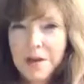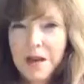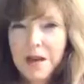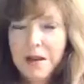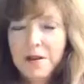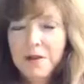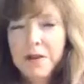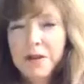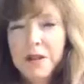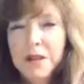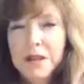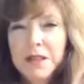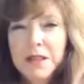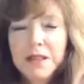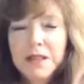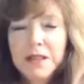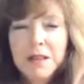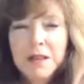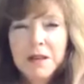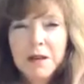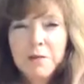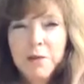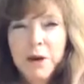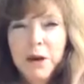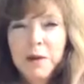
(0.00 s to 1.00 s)
Yeah, well, this is
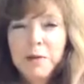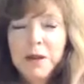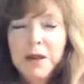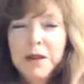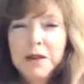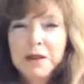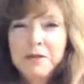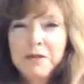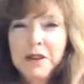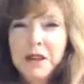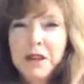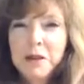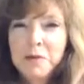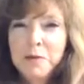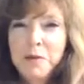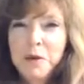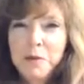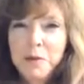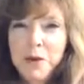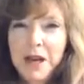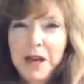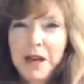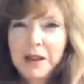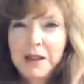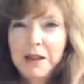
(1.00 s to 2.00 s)
a public
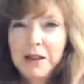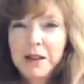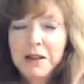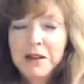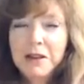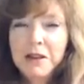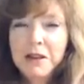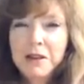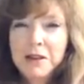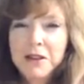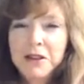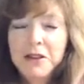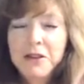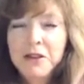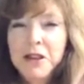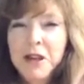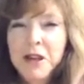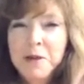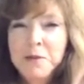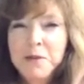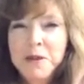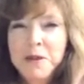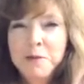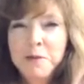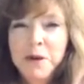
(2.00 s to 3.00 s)
development bank. There are two
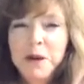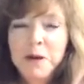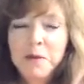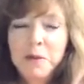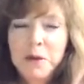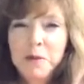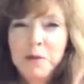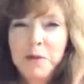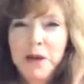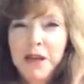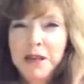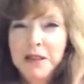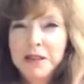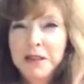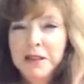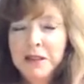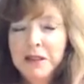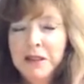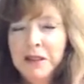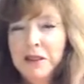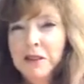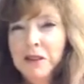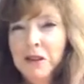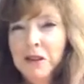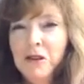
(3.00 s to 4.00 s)
types of public banks.
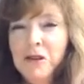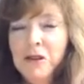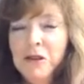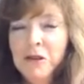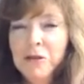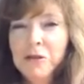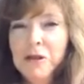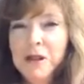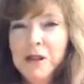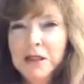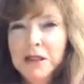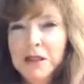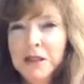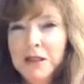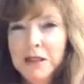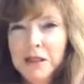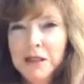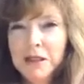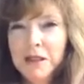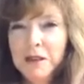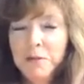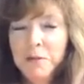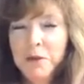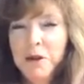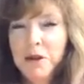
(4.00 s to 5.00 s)
There are the local ones,
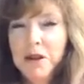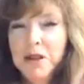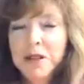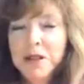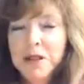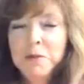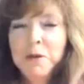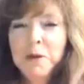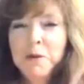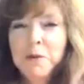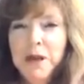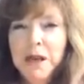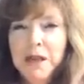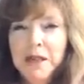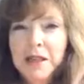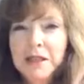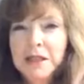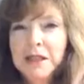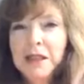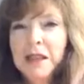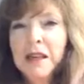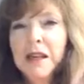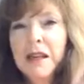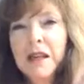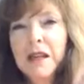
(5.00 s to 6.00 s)
the municipal
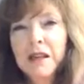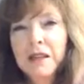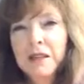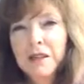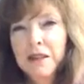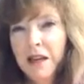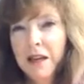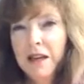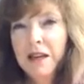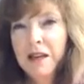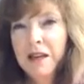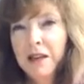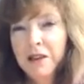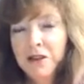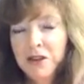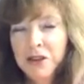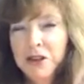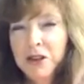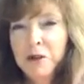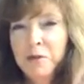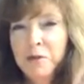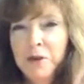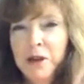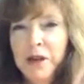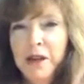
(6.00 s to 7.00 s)
banks, like in
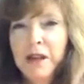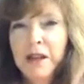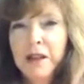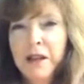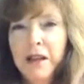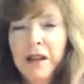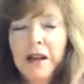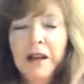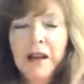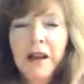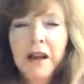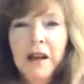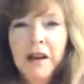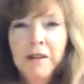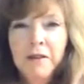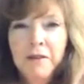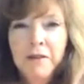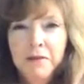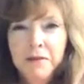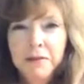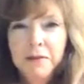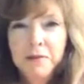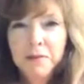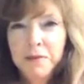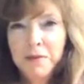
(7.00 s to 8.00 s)
Germany,
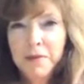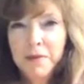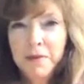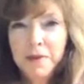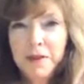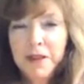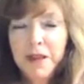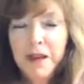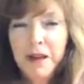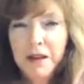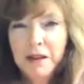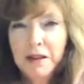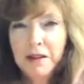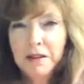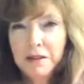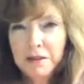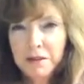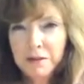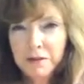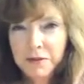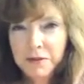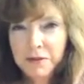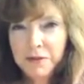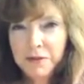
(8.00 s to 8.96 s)
that